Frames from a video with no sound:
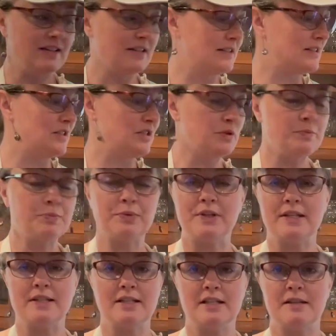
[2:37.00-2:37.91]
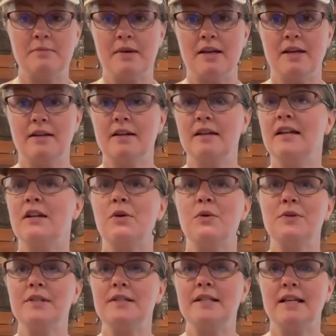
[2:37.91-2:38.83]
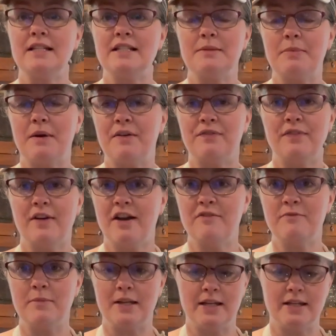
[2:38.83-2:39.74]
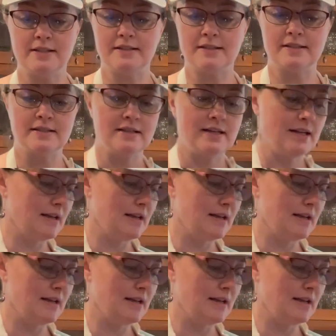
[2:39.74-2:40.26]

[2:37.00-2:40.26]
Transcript: is super easy to make. It only takes about 5 minutes